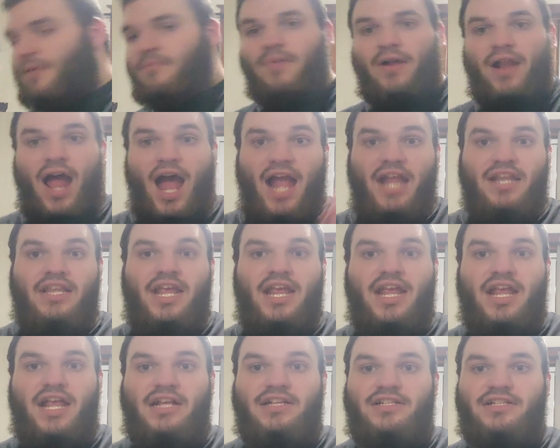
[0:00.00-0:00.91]
But I
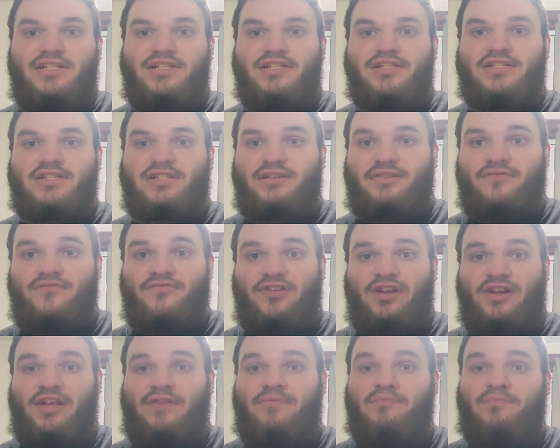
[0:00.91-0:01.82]
think it's just
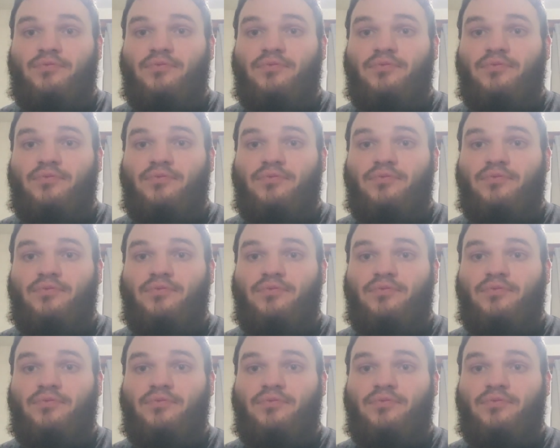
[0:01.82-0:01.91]
freaking